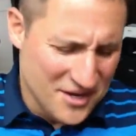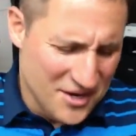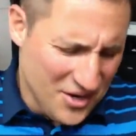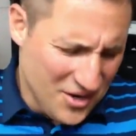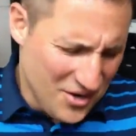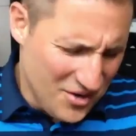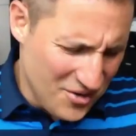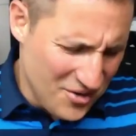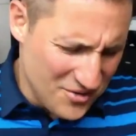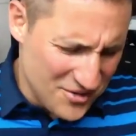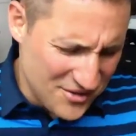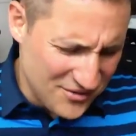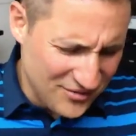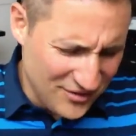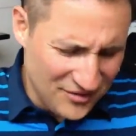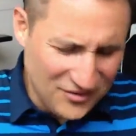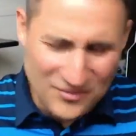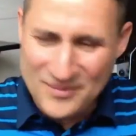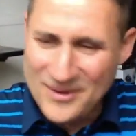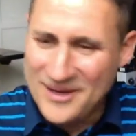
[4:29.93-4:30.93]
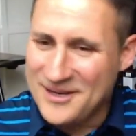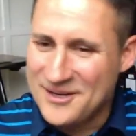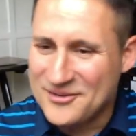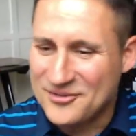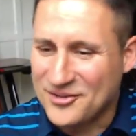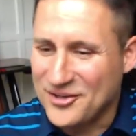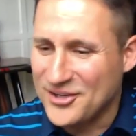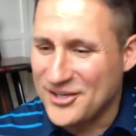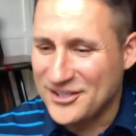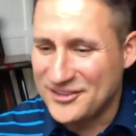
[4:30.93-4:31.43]
Oh, does this mean it's
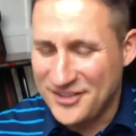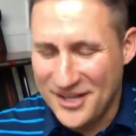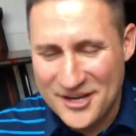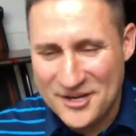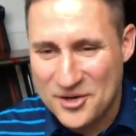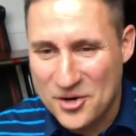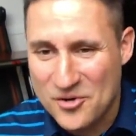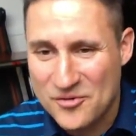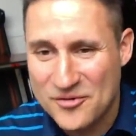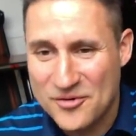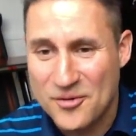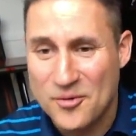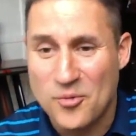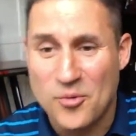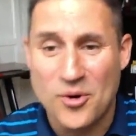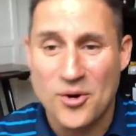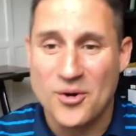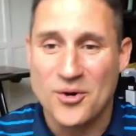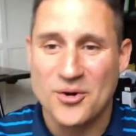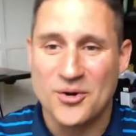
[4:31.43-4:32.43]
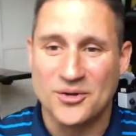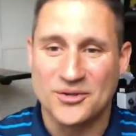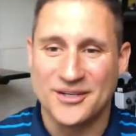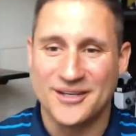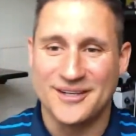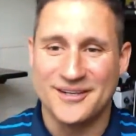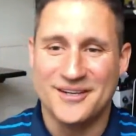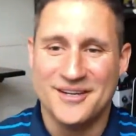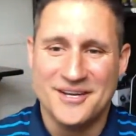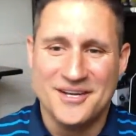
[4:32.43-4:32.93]
going to take over the world?
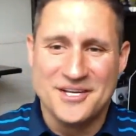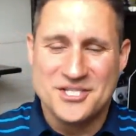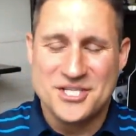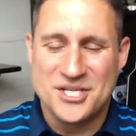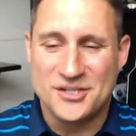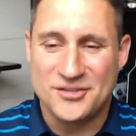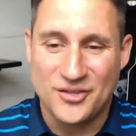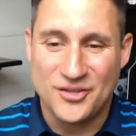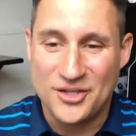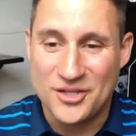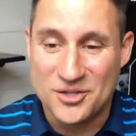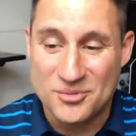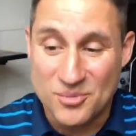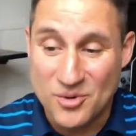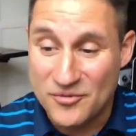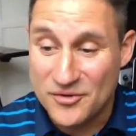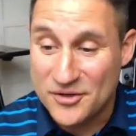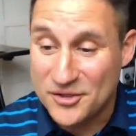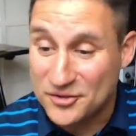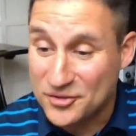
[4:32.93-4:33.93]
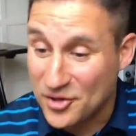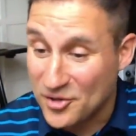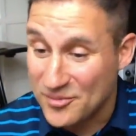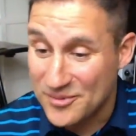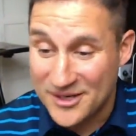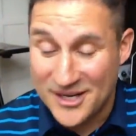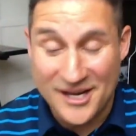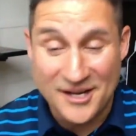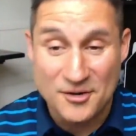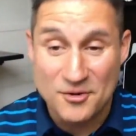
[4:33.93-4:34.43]
And she's seen the movie
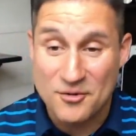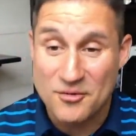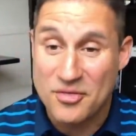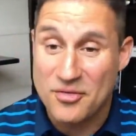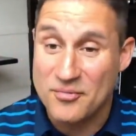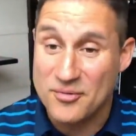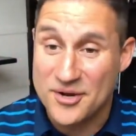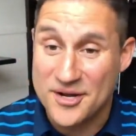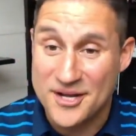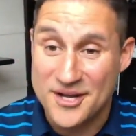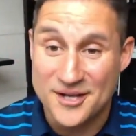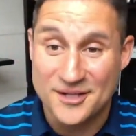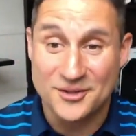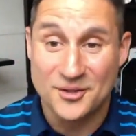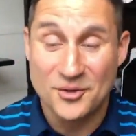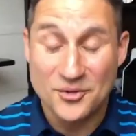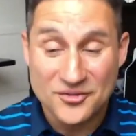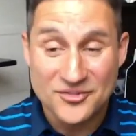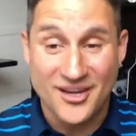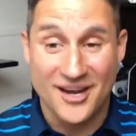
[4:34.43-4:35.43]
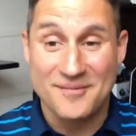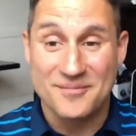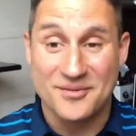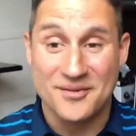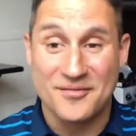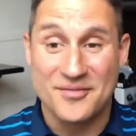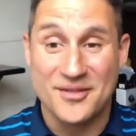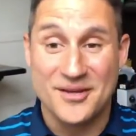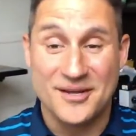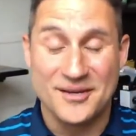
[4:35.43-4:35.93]
Terminator 3 and those types
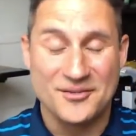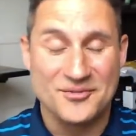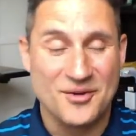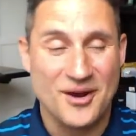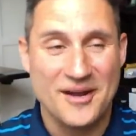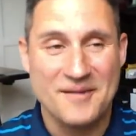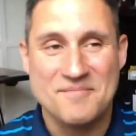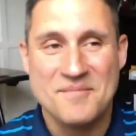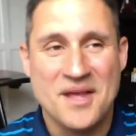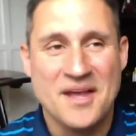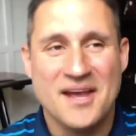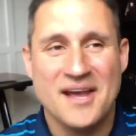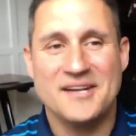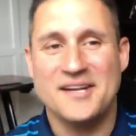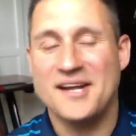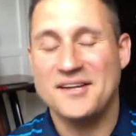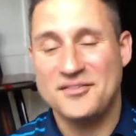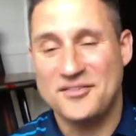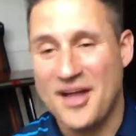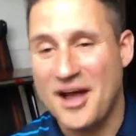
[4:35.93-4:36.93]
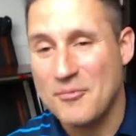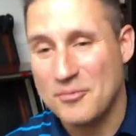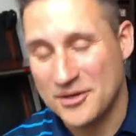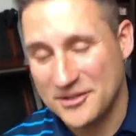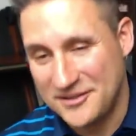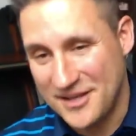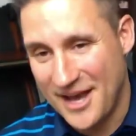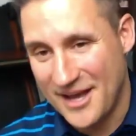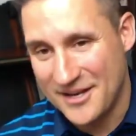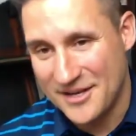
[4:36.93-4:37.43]
of things, right? And that's not
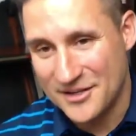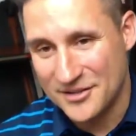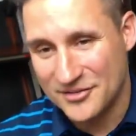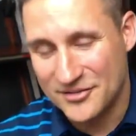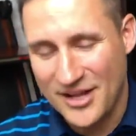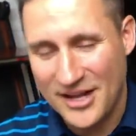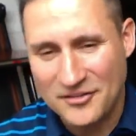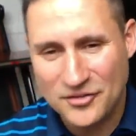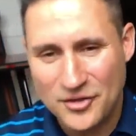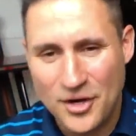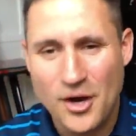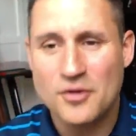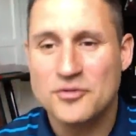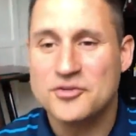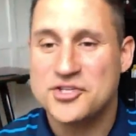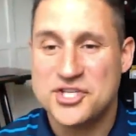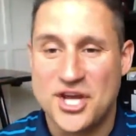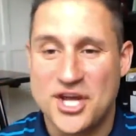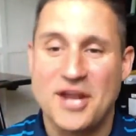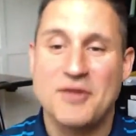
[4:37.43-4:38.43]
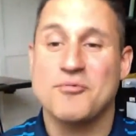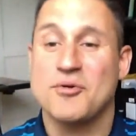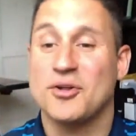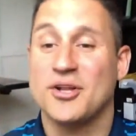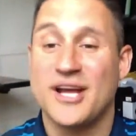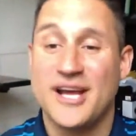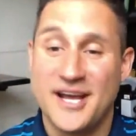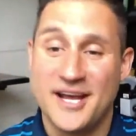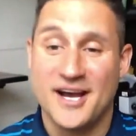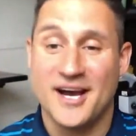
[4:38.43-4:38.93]
what that is. That's called general
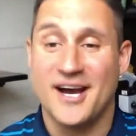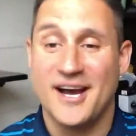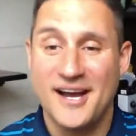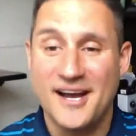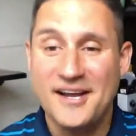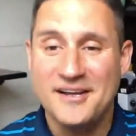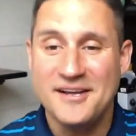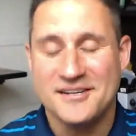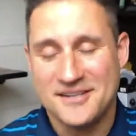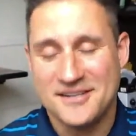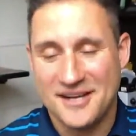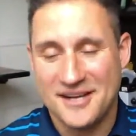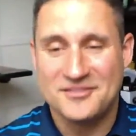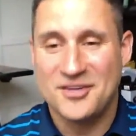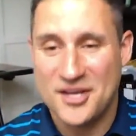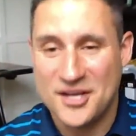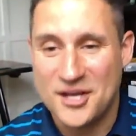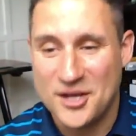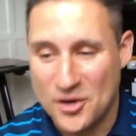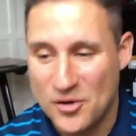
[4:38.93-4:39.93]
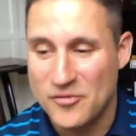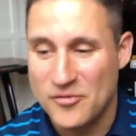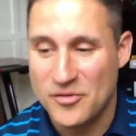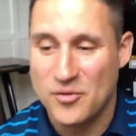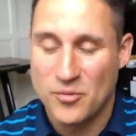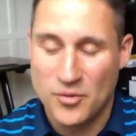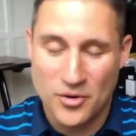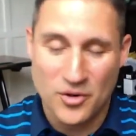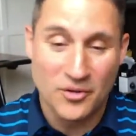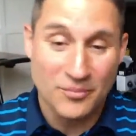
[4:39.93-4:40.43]
AI, not taking over the
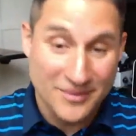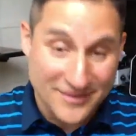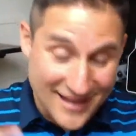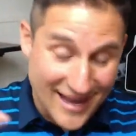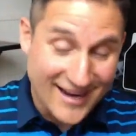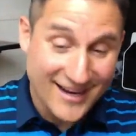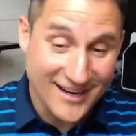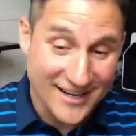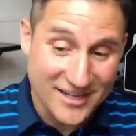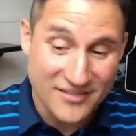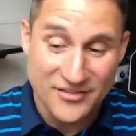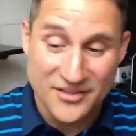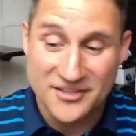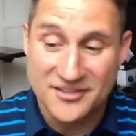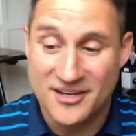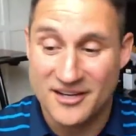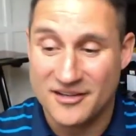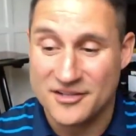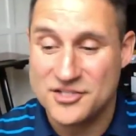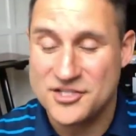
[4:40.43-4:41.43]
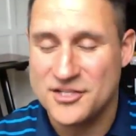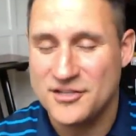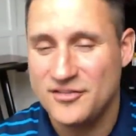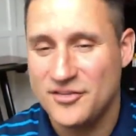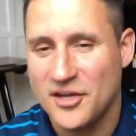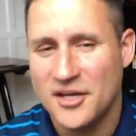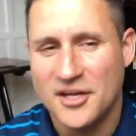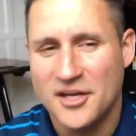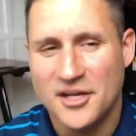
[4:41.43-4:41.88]
world, but that kind of intelligence